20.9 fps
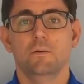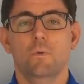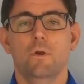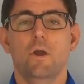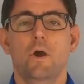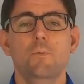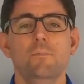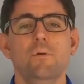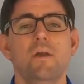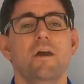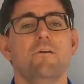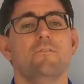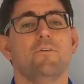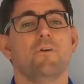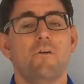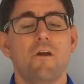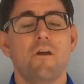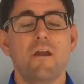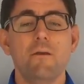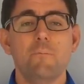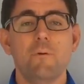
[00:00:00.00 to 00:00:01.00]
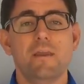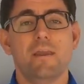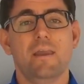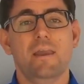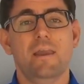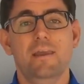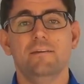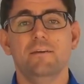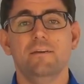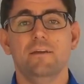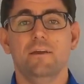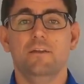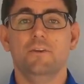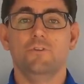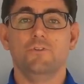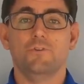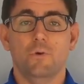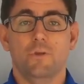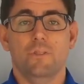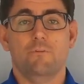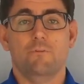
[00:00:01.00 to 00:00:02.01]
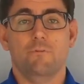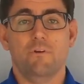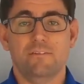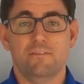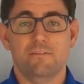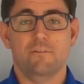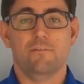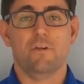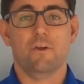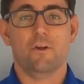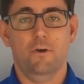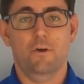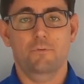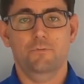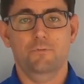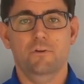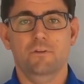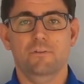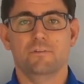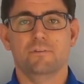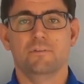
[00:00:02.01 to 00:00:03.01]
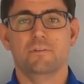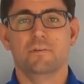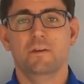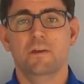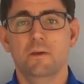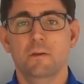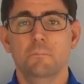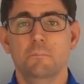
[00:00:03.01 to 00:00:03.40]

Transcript: We hope you have a great weekend and enjoy the rest of the conference.